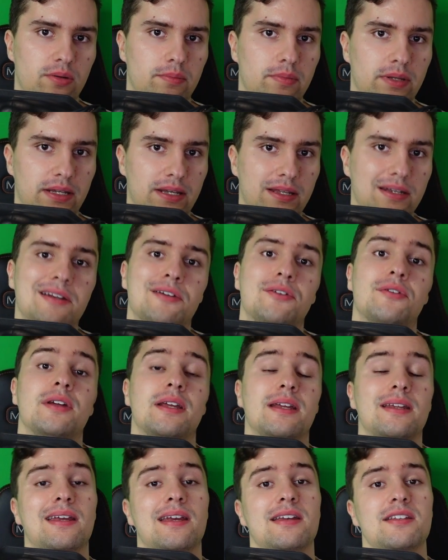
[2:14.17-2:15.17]
a beginner.
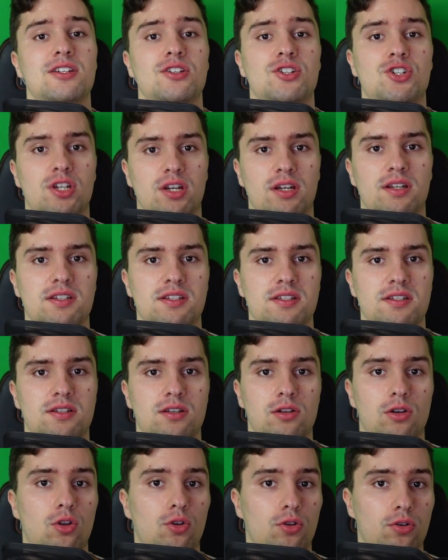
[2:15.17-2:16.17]
In case you
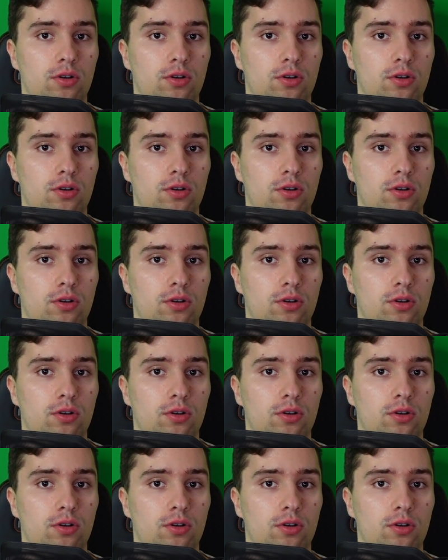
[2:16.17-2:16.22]
just